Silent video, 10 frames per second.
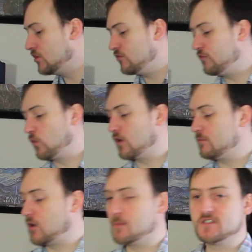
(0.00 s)
for the
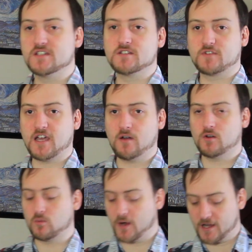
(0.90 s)
purposes of
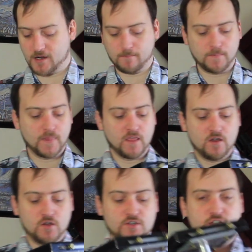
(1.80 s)
counterweighting.
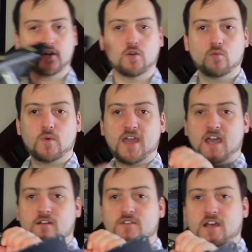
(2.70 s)
So we
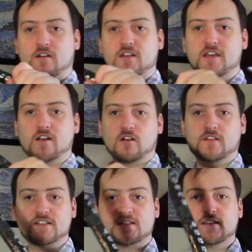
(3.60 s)
have down here,
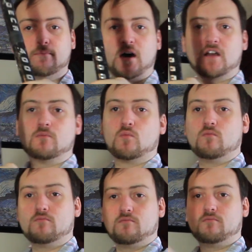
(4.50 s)
this is the bottom
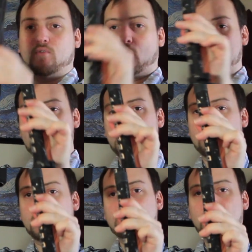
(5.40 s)
portion of
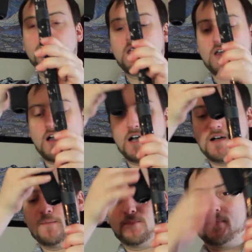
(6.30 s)
it.
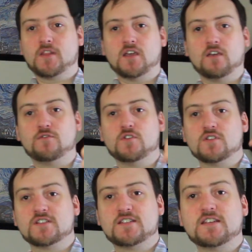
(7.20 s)
If you
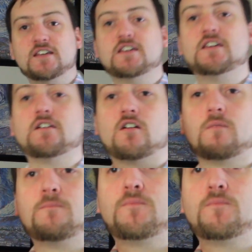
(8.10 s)
can see here,